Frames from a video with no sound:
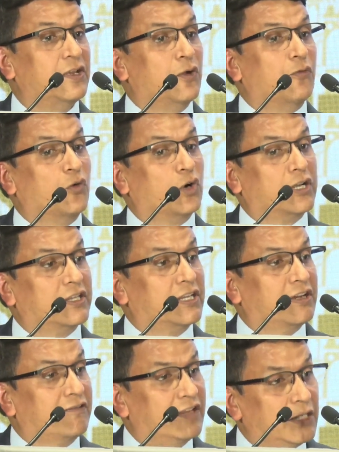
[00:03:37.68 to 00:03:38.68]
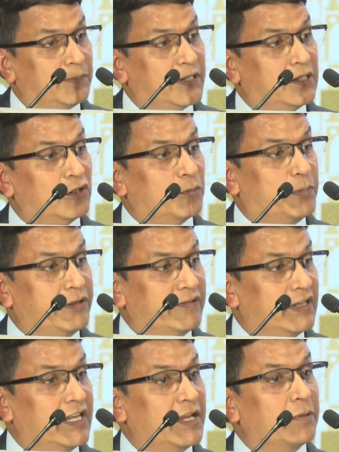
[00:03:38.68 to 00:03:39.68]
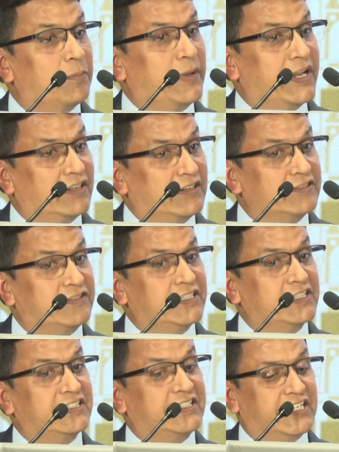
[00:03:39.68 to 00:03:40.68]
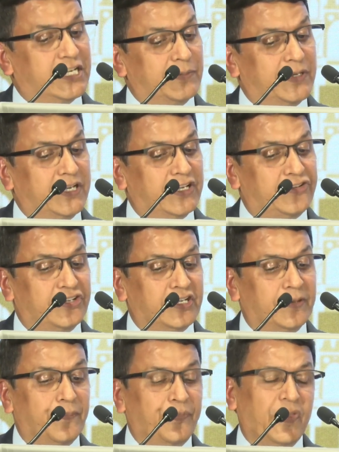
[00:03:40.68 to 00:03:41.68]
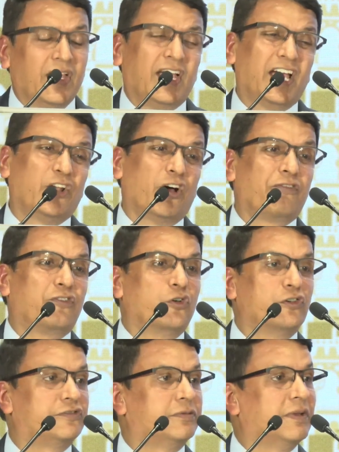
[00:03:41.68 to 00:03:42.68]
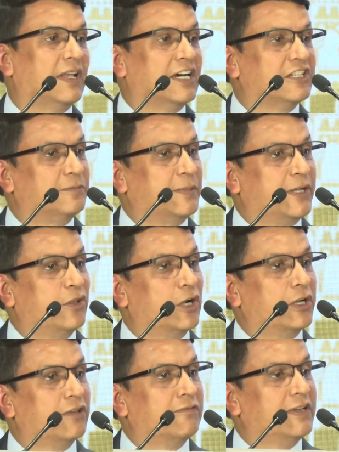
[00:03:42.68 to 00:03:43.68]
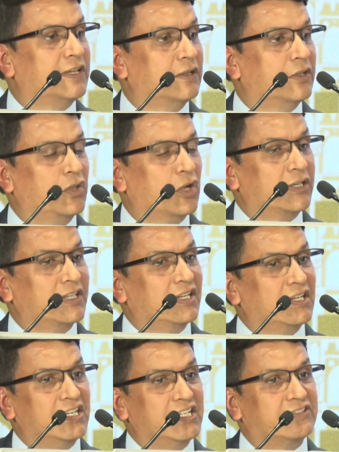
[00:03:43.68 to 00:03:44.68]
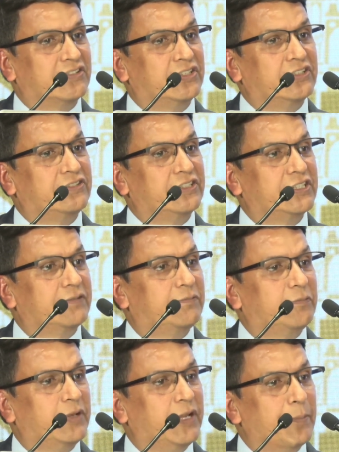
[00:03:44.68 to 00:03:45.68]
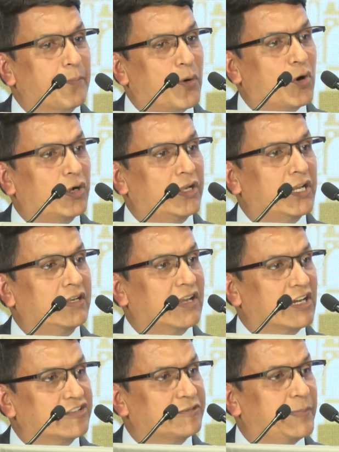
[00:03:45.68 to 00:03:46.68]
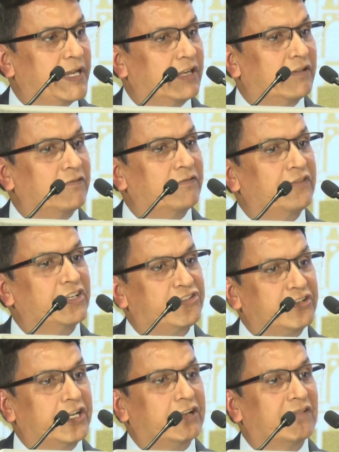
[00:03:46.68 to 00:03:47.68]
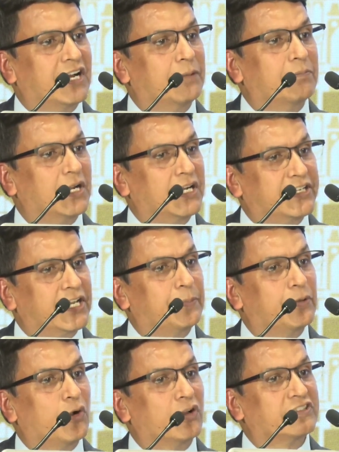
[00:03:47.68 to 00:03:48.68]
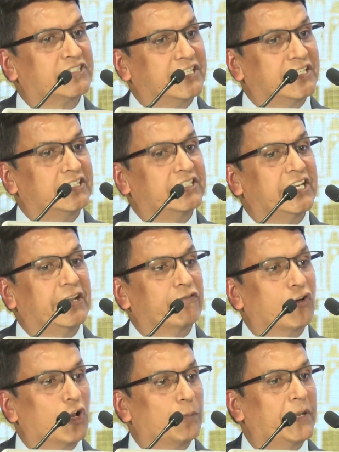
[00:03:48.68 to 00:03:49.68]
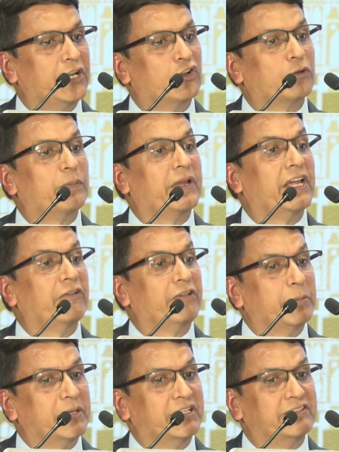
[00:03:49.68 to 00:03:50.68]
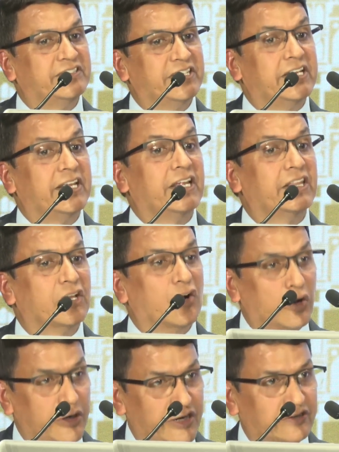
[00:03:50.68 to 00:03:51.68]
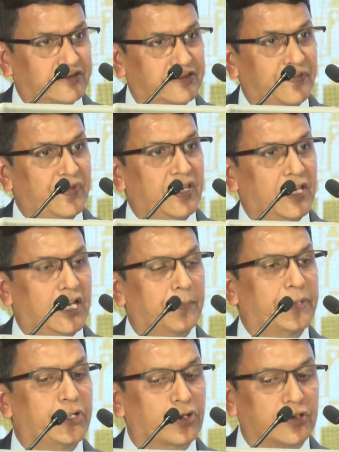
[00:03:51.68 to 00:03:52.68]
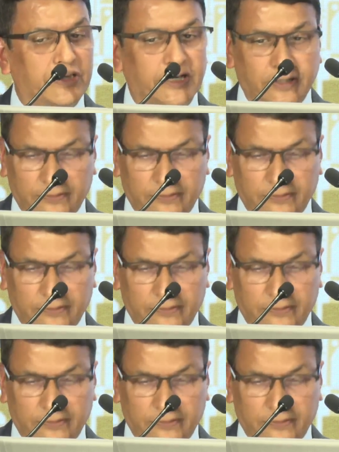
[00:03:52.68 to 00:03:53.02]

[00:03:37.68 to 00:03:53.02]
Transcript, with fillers: what are the available or prevailing practices, recommendation, and of course, last but not the, not the least, this is an important aspect which require multi-pronged strategy involvement of everybody sitting in the audience and beyond that.